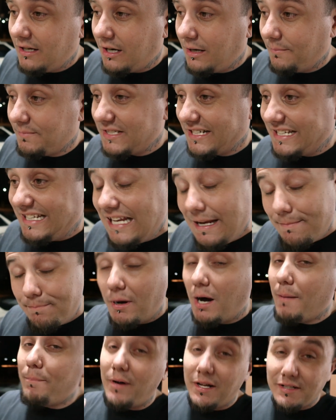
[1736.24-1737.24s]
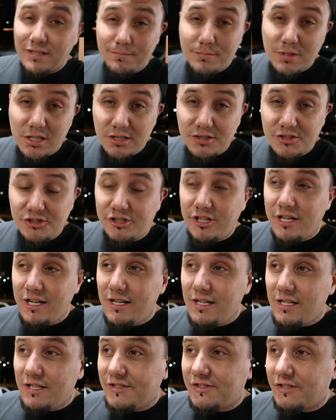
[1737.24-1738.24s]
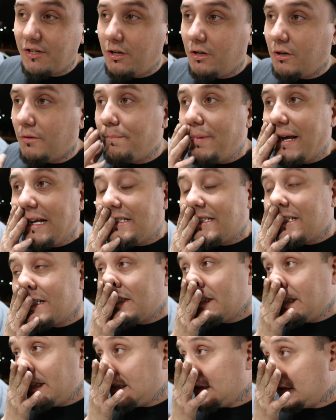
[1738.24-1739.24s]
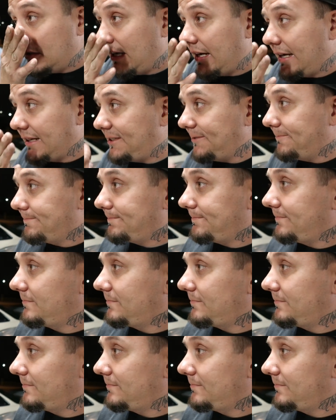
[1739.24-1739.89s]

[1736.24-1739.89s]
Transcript: um, to keep up on the merch. So basically, like,